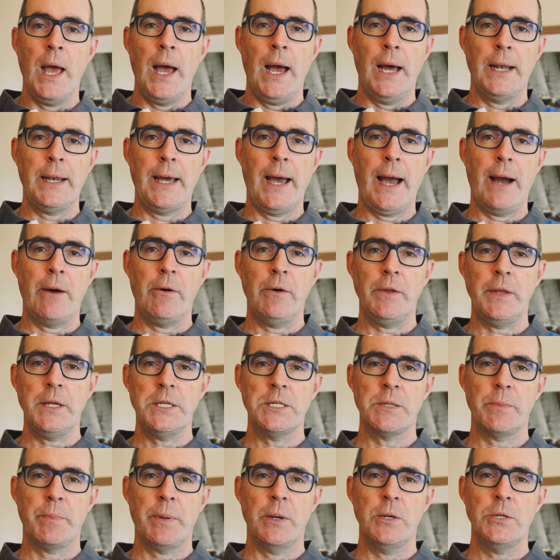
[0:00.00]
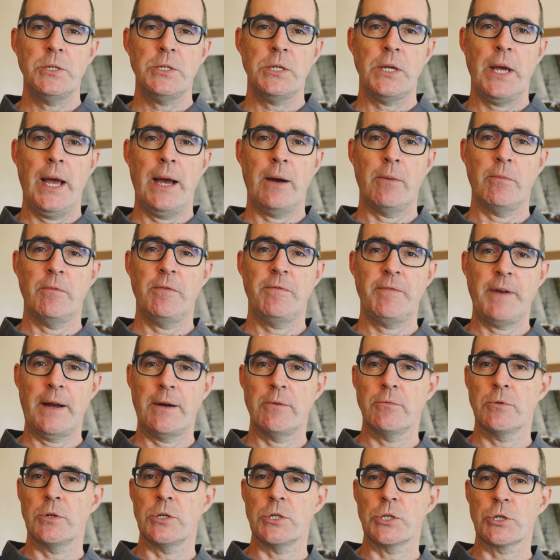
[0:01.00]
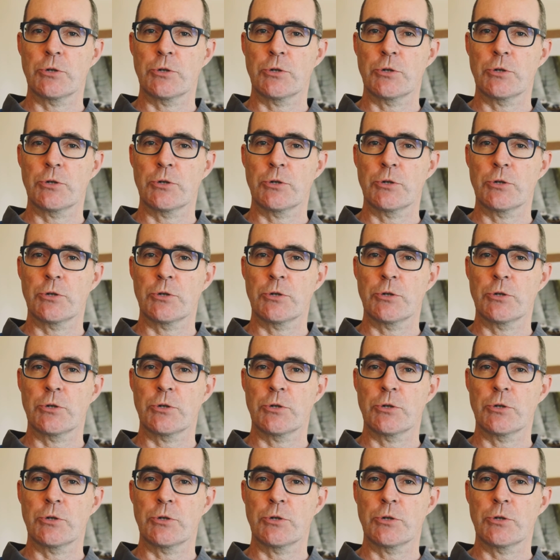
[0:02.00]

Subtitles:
And how are they supposed to help founders